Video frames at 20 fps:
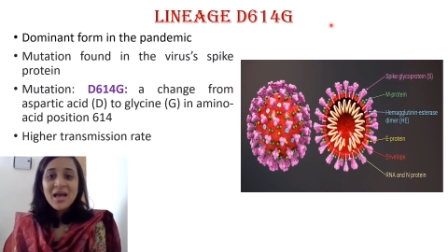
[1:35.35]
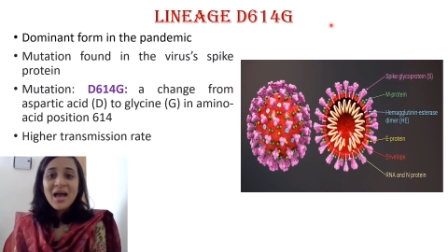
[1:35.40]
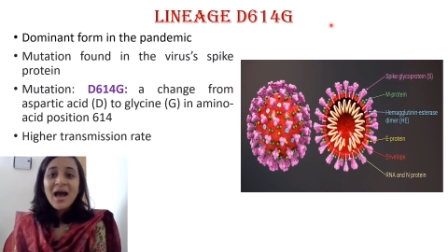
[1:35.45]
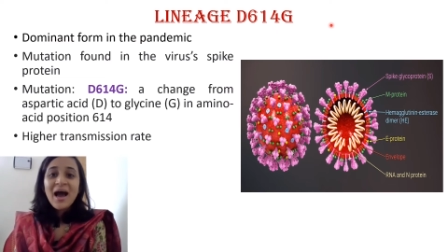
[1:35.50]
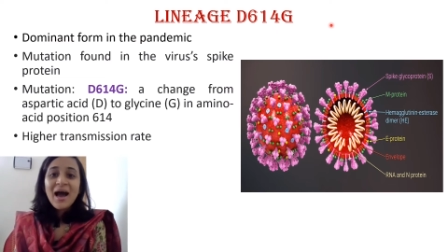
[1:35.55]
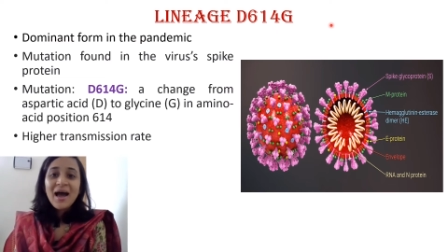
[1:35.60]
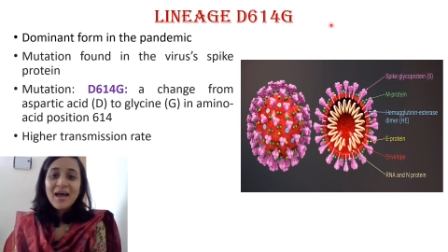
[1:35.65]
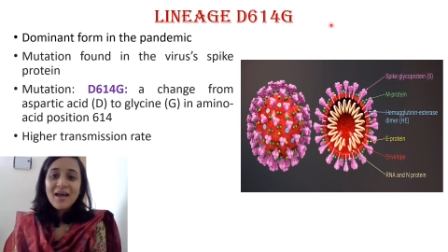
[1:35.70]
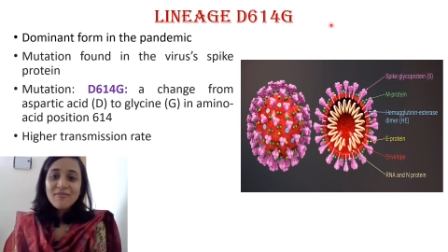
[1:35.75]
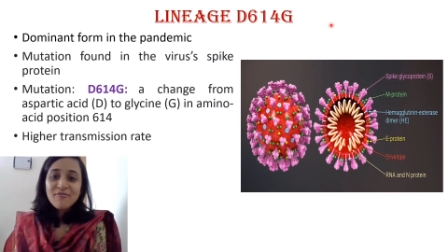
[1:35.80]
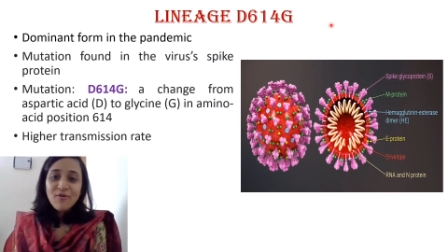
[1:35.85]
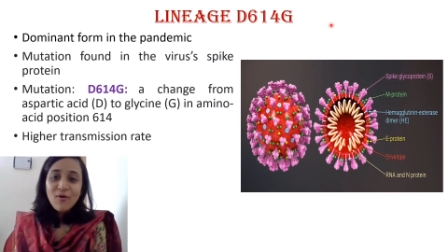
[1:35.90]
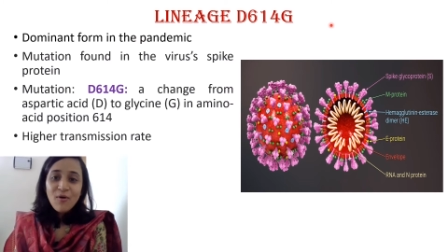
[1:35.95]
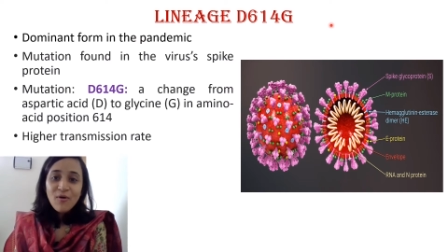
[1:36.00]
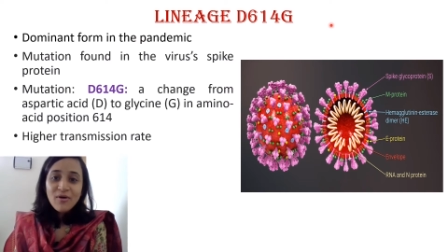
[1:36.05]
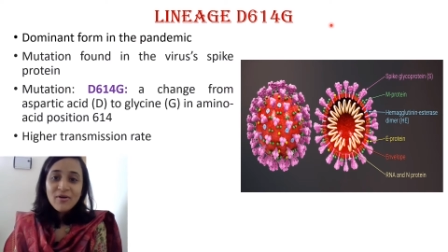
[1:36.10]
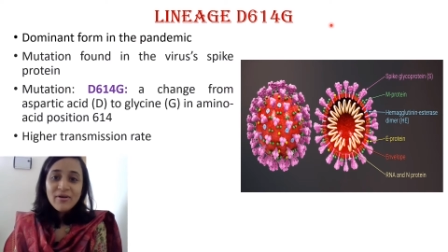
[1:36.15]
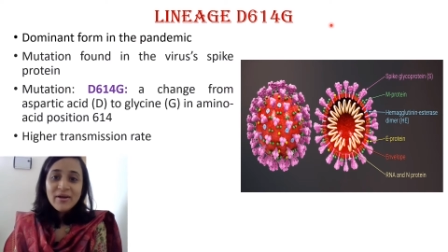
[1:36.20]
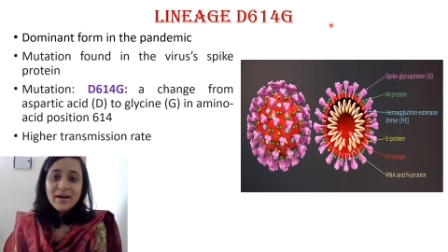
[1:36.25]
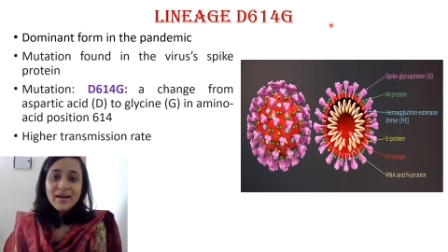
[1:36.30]
I have
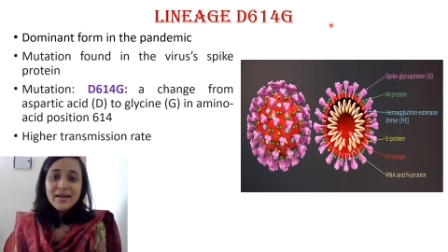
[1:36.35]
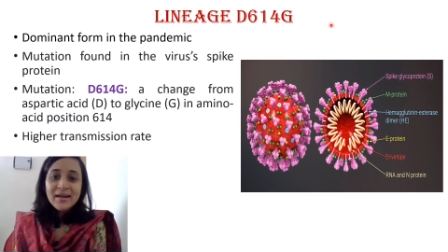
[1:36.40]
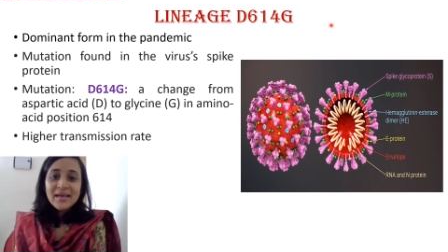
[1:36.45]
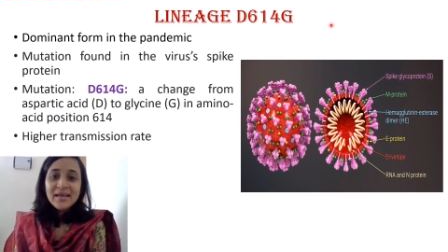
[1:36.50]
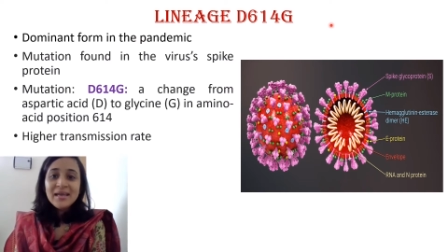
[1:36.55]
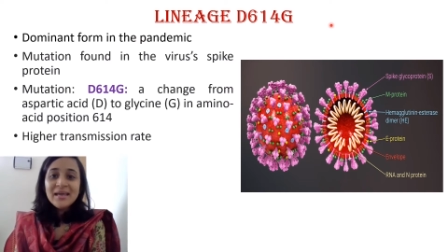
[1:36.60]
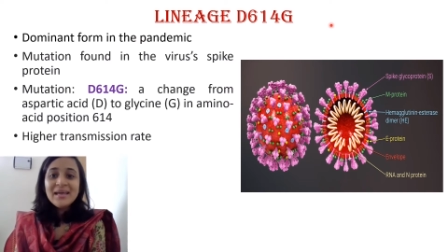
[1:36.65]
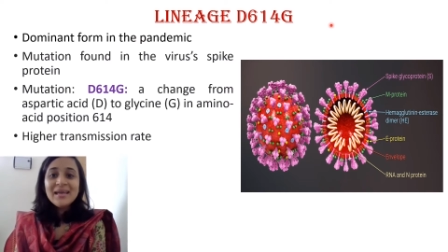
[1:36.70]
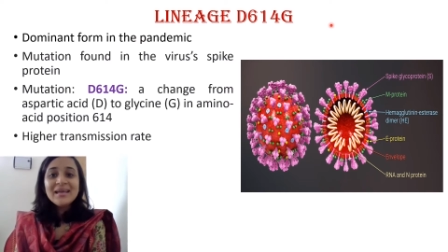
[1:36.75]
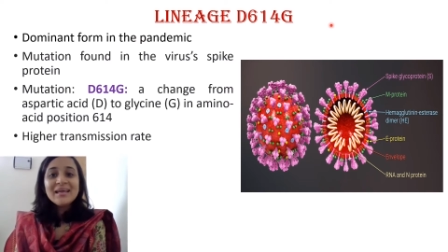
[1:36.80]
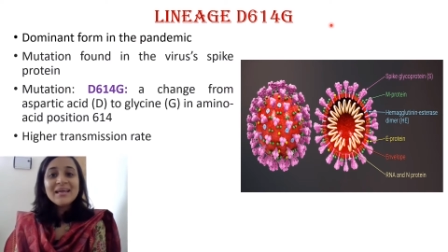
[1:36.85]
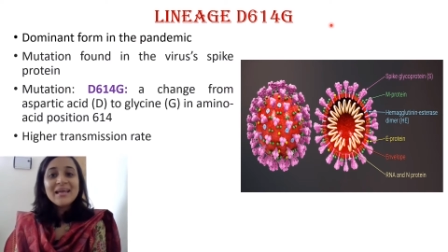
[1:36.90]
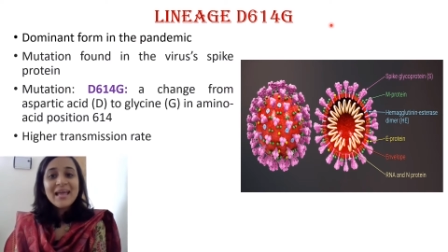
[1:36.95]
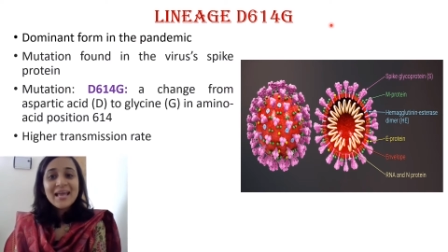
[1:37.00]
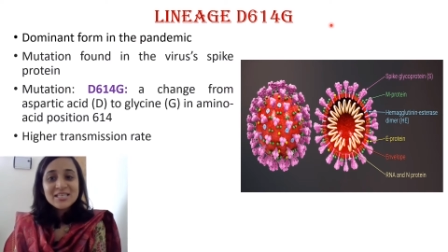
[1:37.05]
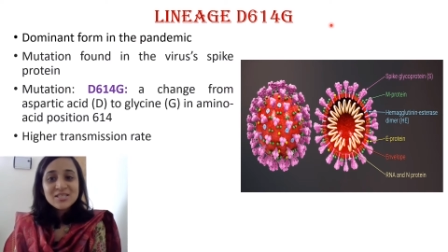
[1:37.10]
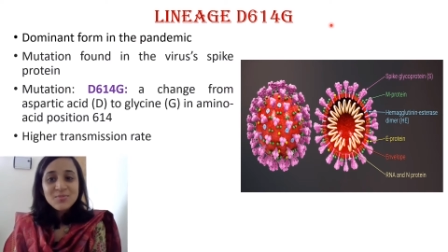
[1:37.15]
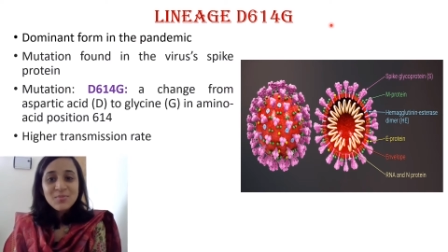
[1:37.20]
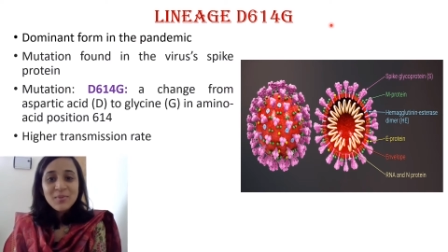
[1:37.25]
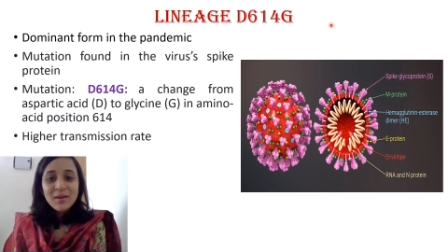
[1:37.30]
already
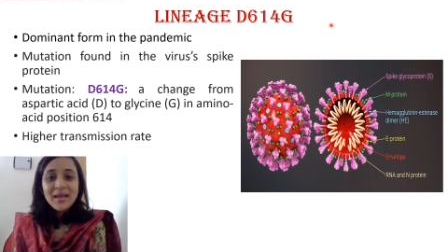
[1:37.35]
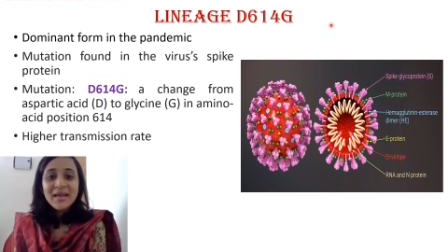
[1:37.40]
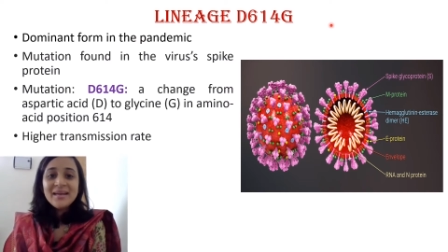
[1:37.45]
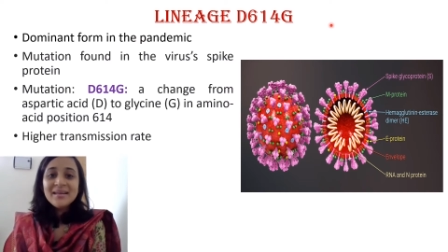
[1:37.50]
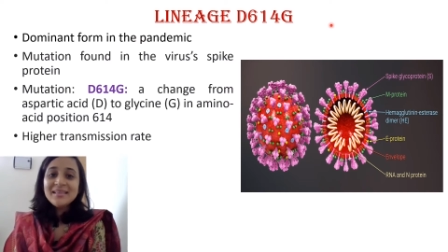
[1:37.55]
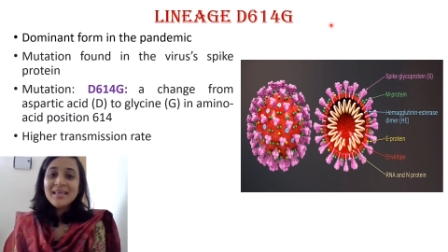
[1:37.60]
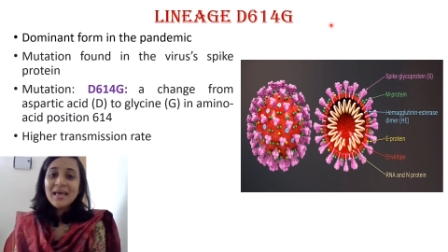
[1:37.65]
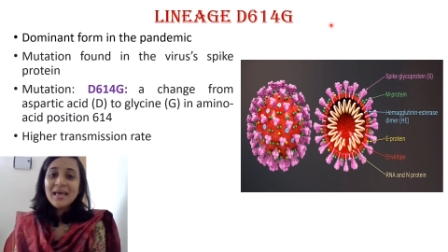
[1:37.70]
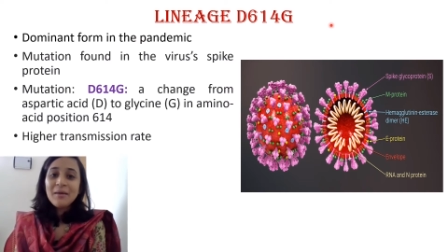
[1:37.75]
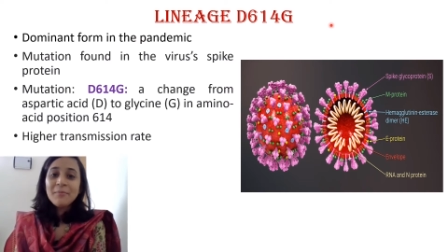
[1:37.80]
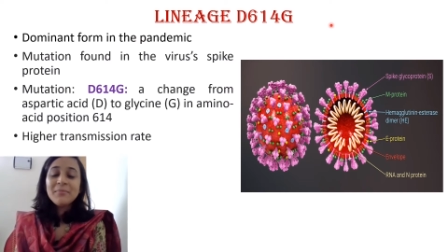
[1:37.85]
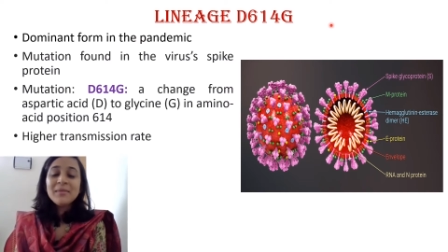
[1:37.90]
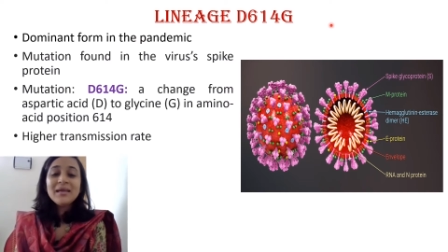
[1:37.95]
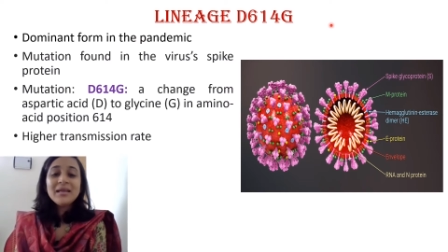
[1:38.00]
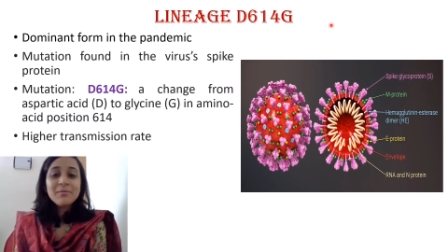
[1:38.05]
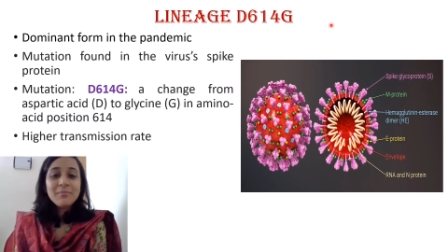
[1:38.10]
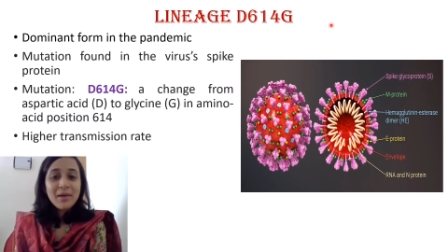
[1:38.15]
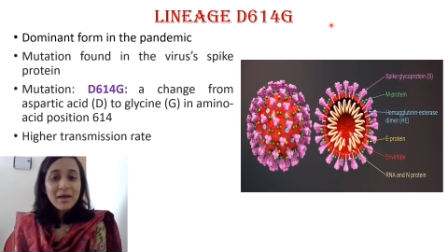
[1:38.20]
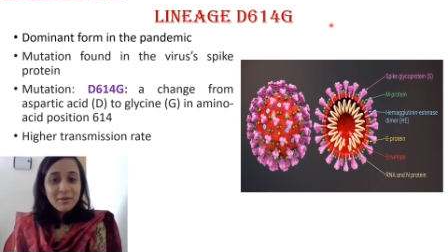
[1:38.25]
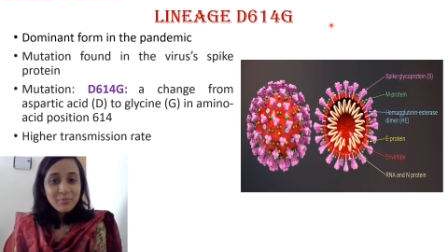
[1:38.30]
explained them in
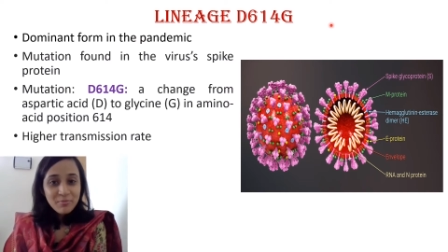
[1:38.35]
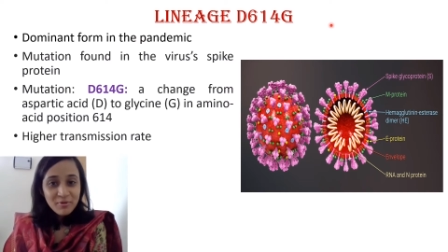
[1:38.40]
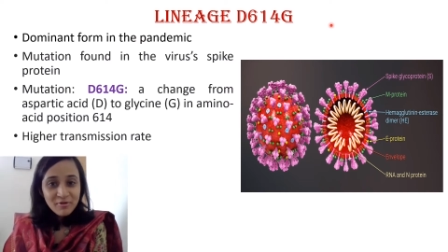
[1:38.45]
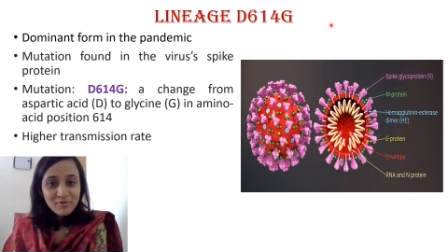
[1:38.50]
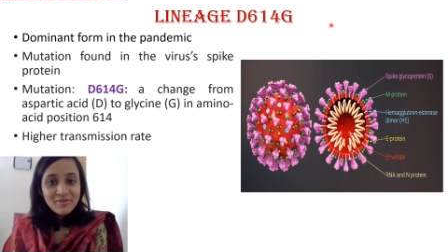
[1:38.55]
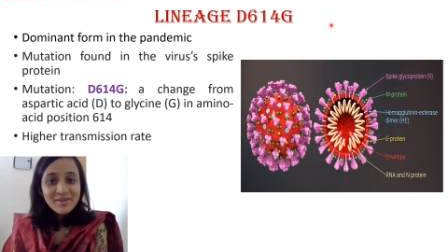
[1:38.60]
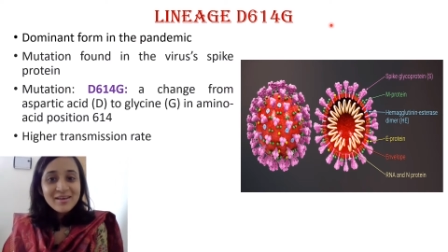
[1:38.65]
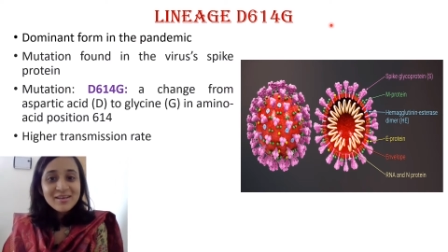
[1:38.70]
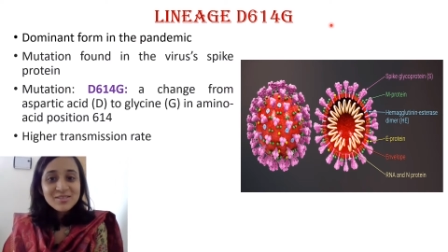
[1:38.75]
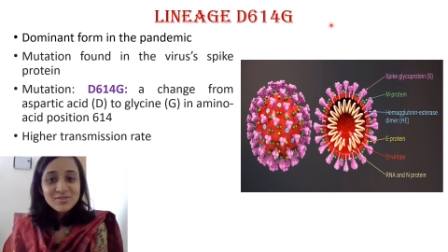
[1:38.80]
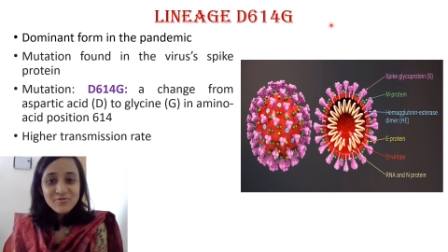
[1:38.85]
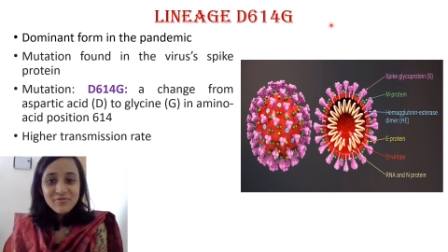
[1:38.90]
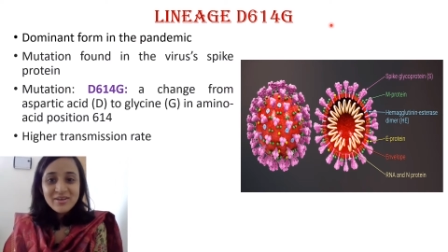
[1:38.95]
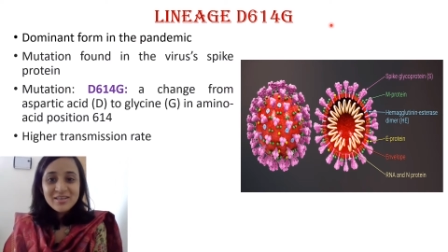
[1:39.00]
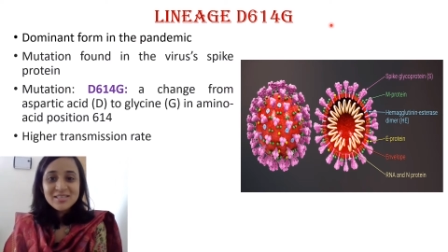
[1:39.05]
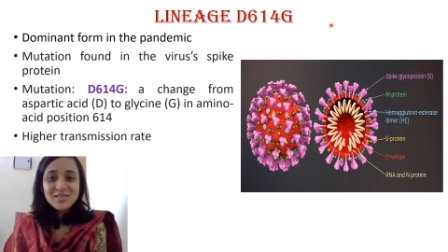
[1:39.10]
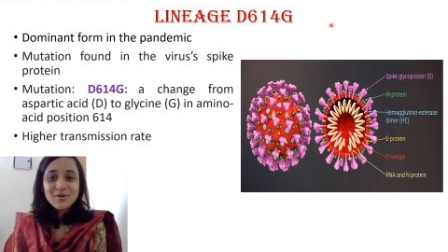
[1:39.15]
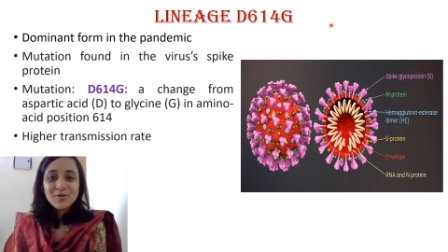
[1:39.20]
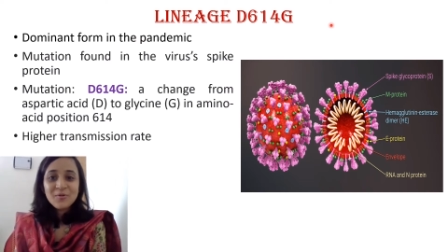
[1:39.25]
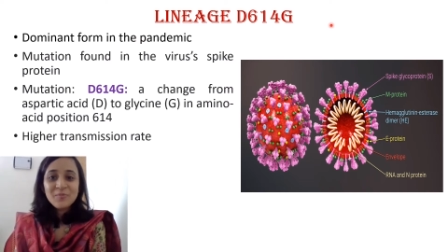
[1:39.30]
my previous
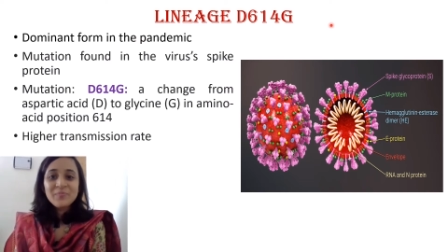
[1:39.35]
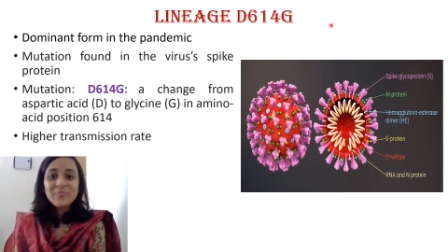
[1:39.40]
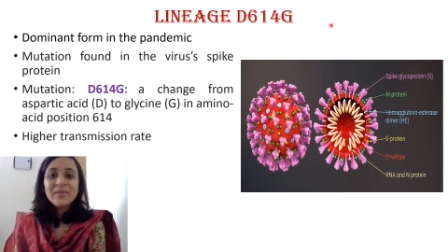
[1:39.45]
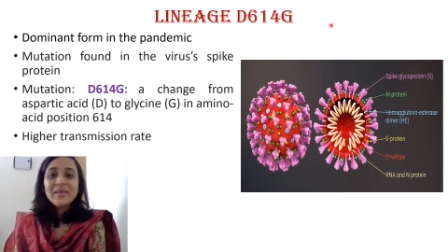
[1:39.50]
video.